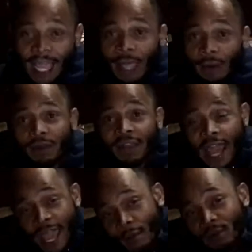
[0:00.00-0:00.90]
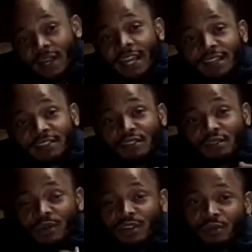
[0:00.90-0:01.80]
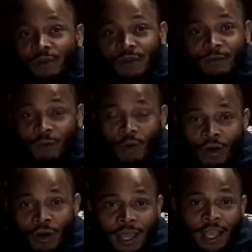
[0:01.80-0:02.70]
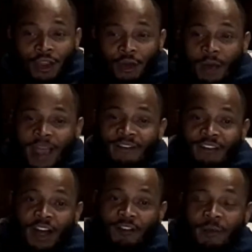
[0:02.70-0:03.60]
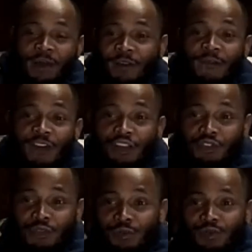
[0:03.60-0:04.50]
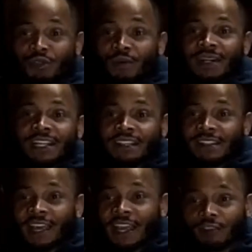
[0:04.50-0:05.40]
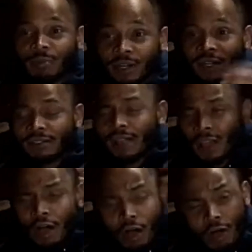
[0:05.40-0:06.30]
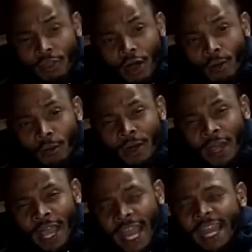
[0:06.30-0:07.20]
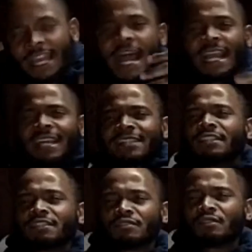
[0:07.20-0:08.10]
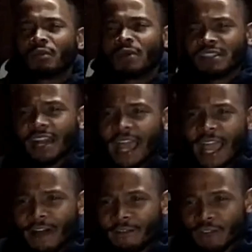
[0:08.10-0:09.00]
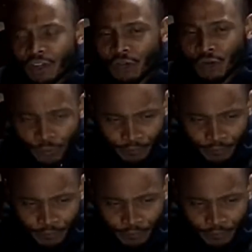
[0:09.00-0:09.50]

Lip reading: And nowadays in 2024, you have government officials doing these things because although, and I guess this is the question I have for you.